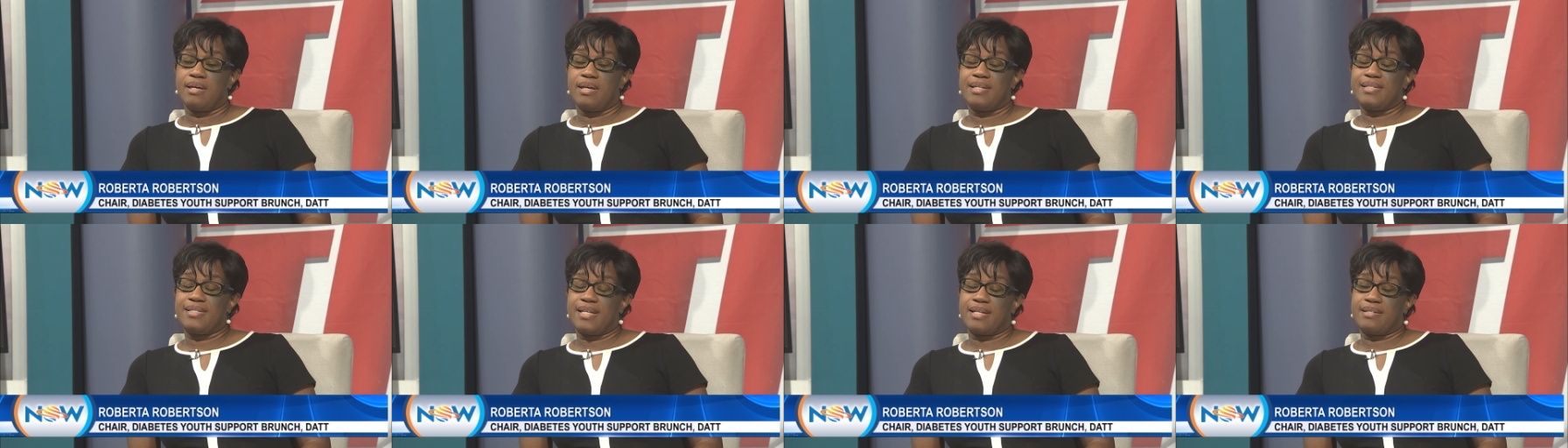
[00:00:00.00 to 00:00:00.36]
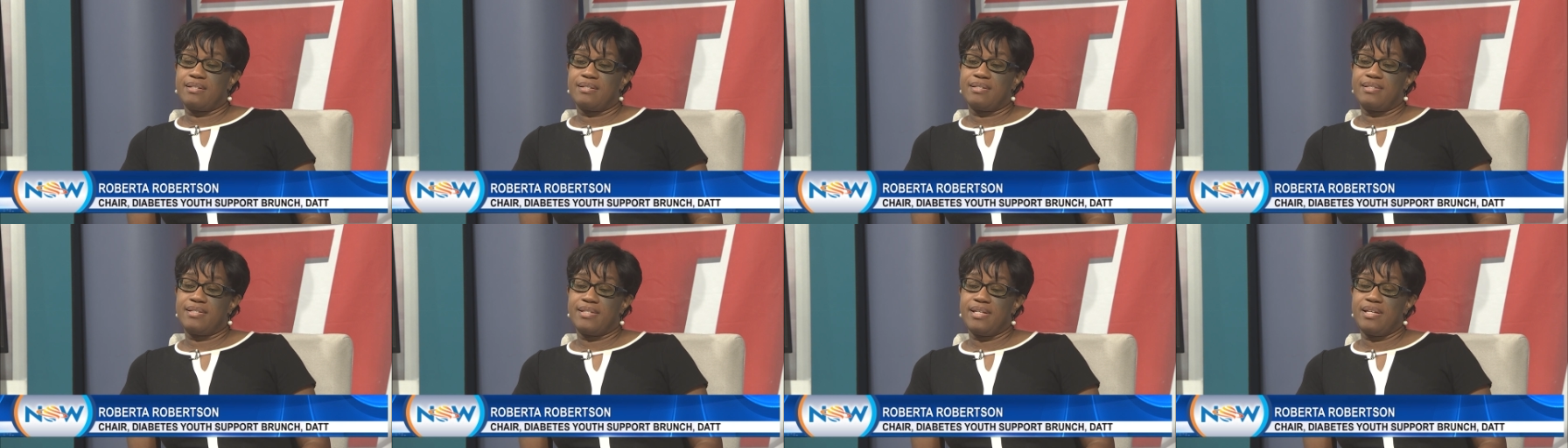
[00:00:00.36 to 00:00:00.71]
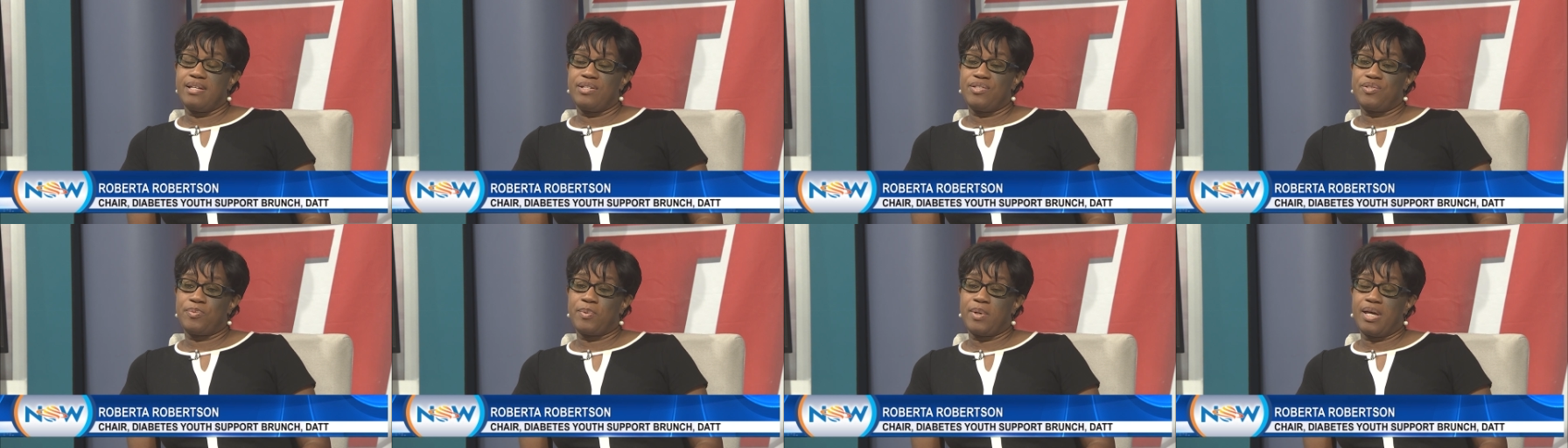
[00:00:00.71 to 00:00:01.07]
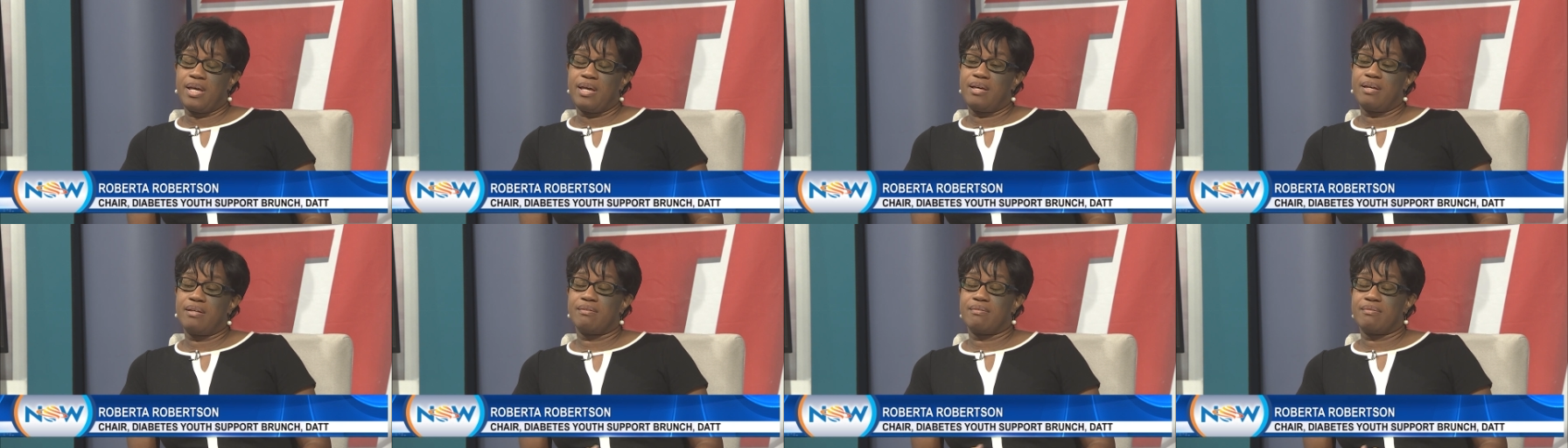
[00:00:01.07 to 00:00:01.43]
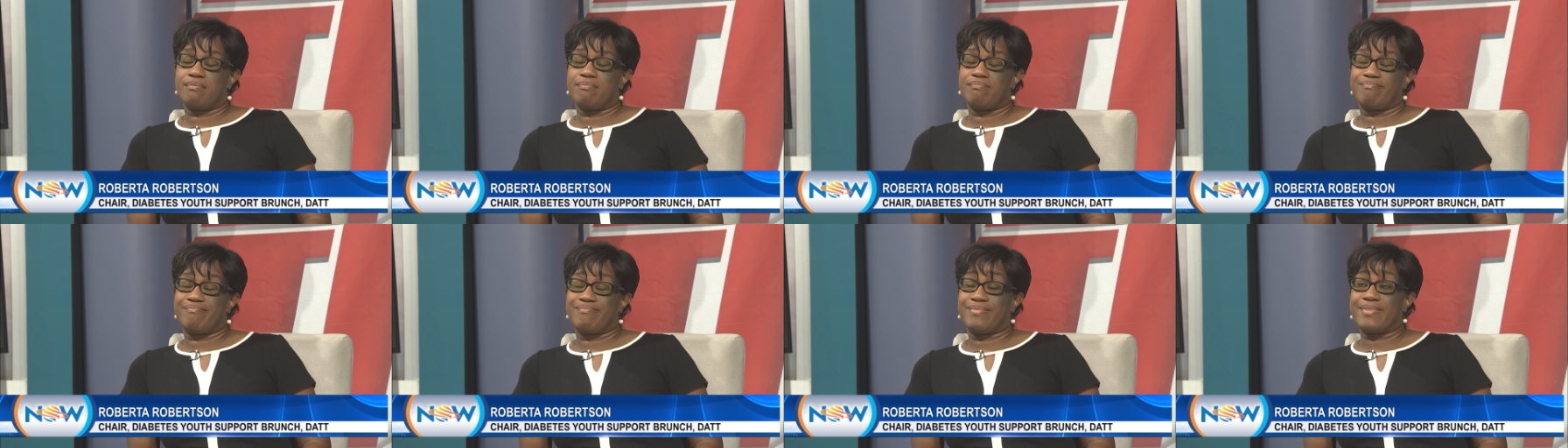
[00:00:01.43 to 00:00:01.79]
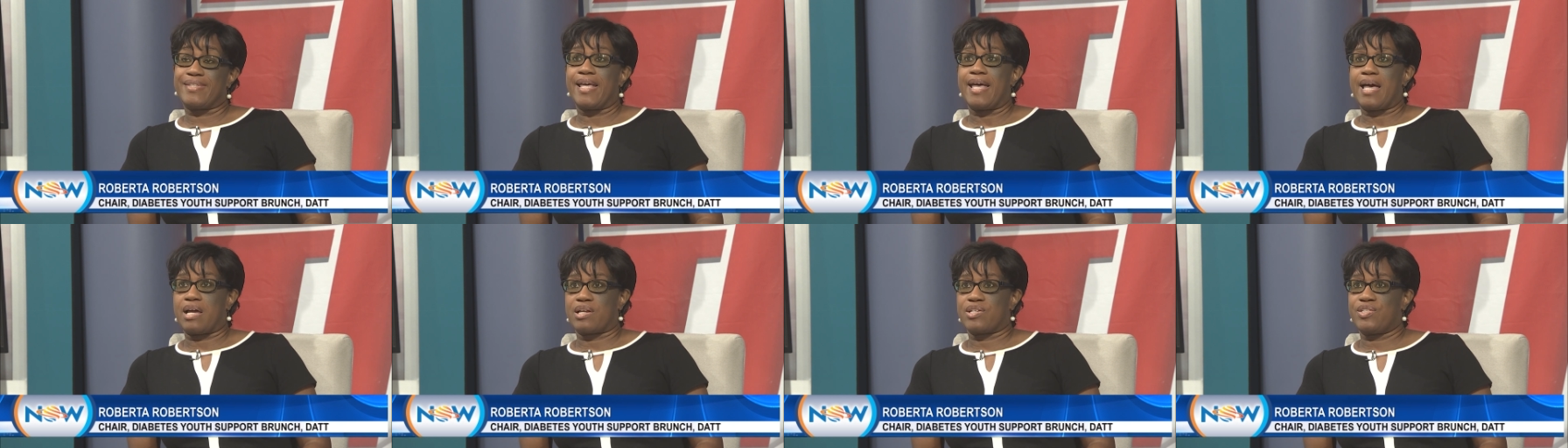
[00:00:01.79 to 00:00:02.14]
it's at a stage where
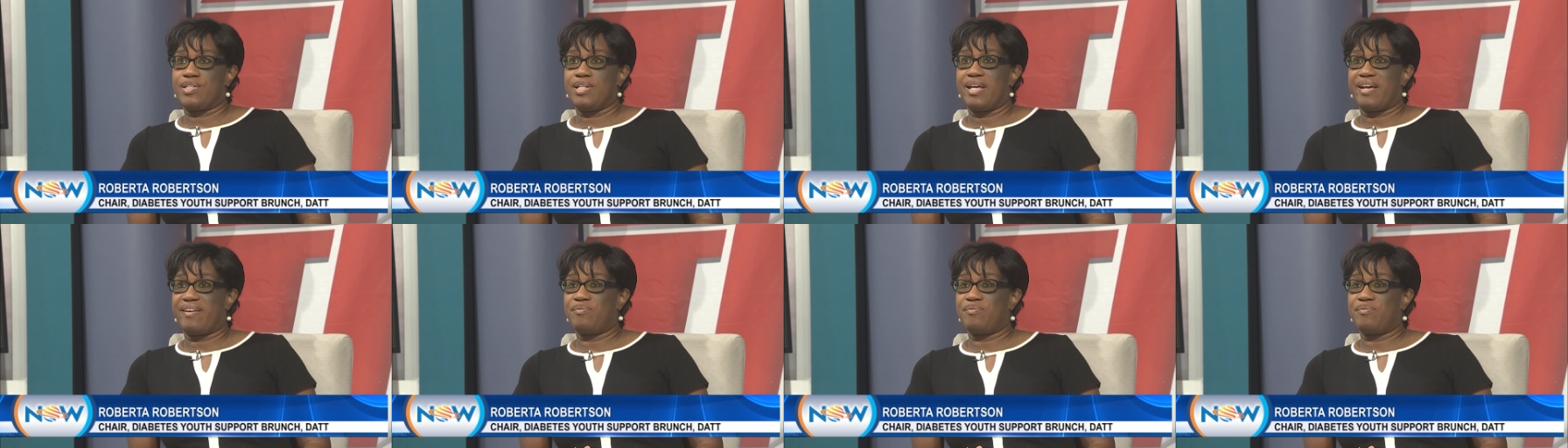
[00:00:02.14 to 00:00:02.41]
they actually